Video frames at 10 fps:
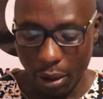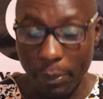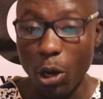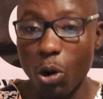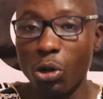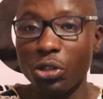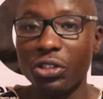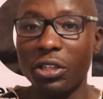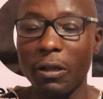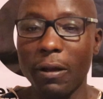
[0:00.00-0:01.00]

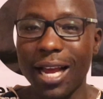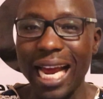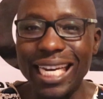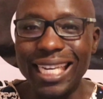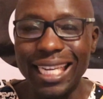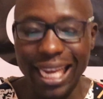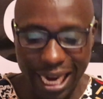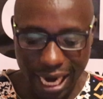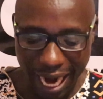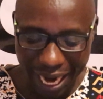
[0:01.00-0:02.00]
because Kanini
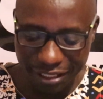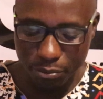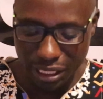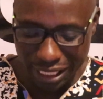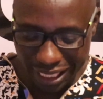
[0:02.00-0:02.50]
Kega has been